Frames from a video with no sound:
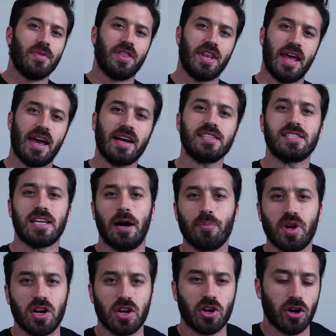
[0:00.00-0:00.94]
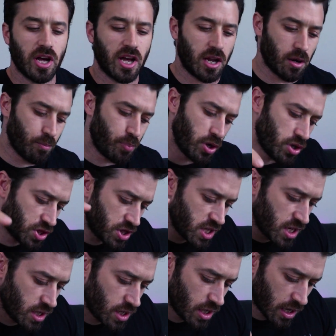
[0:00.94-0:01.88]
Next, I'm gonna go ahead and put
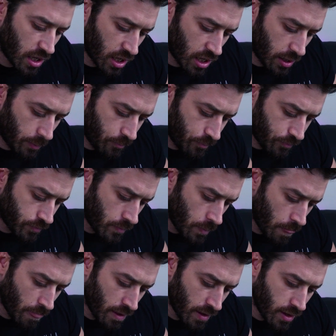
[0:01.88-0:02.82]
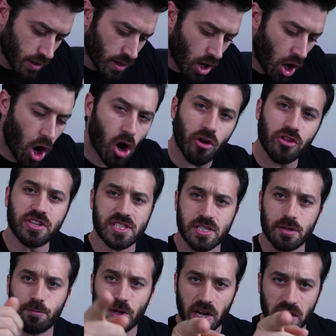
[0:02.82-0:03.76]
the all the
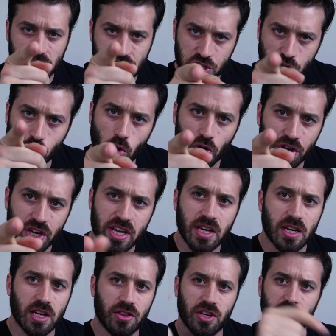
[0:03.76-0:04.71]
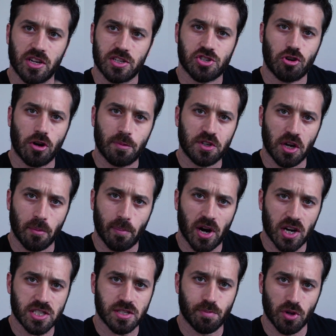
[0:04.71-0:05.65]
supplies you will need in the description
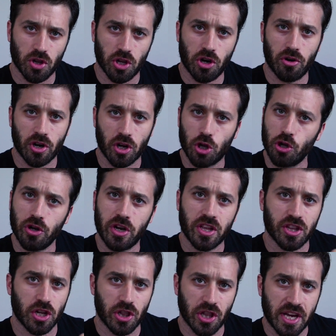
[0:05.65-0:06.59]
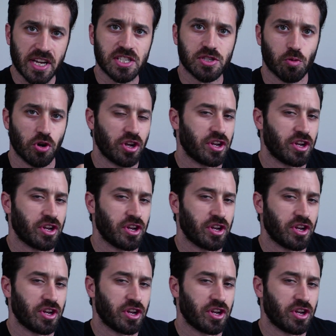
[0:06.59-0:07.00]
box below, including the links where